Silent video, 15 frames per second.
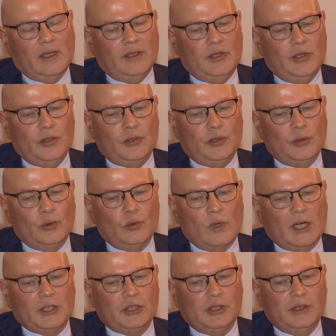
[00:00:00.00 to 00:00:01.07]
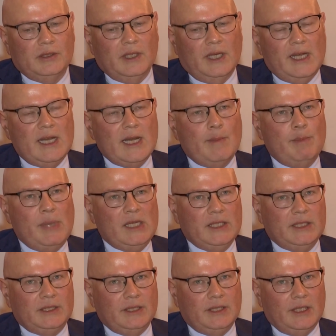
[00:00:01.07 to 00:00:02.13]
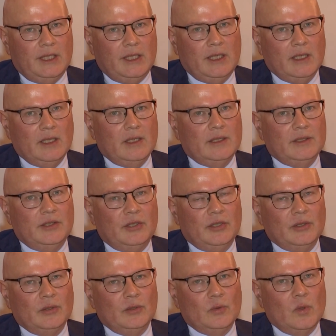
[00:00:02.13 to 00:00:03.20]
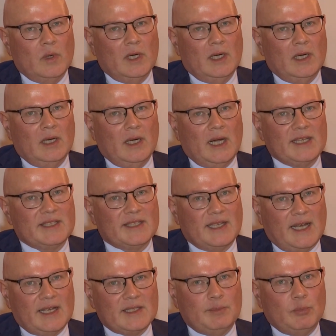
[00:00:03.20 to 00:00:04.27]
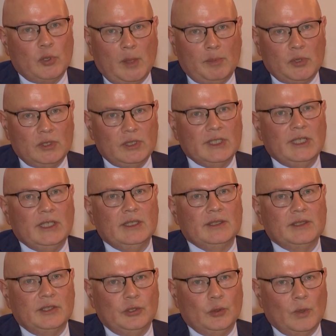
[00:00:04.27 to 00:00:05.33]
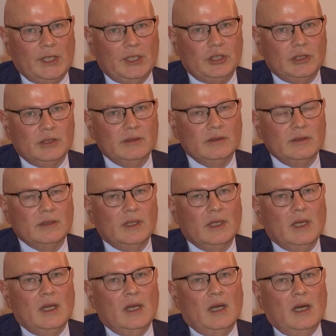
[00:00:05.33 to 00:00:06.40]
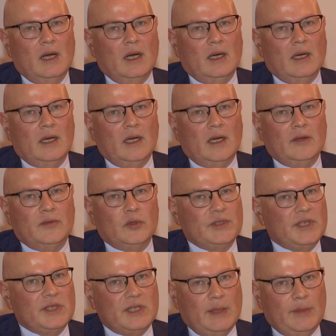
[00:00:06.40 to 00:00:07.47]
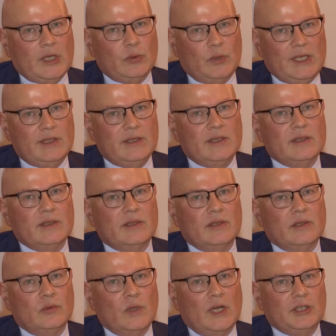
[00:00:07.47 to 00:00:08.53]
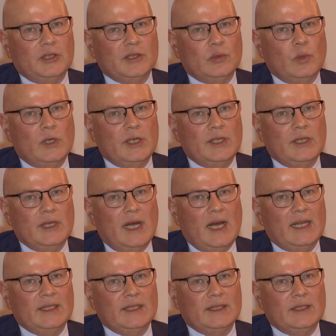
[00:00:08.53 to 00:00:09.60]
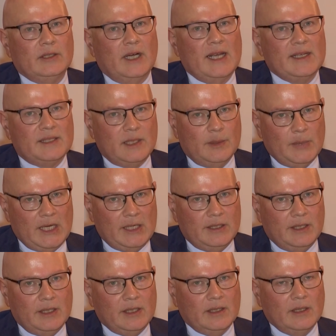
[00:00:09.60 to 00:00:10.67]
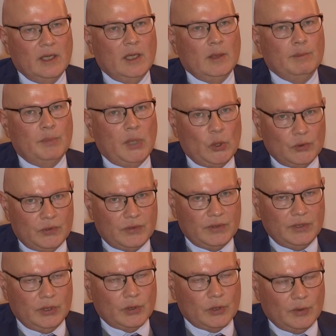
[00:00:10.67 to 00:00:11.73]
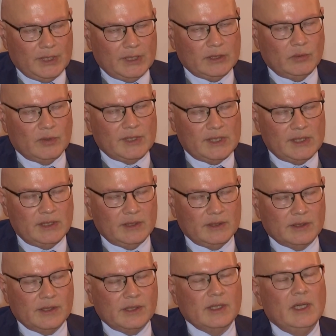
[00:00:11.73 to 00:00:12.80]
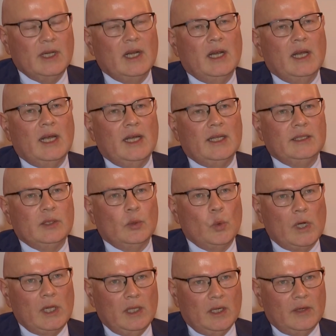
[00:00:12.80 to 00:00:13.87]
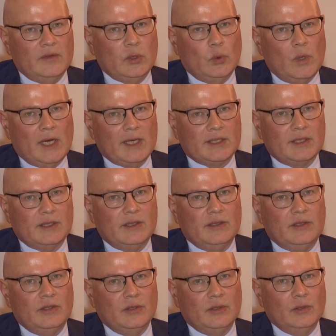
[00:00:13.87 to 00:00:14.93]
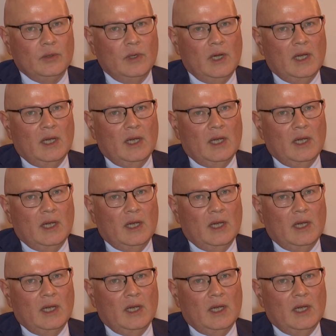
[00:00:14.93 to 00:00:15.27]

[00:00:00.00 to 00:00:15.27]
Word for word: due to Russian inability to uh, assess properly the situation. Uh, for systemic reasons, Russians were underestimating both the Ukrainian resistance and the will of the West to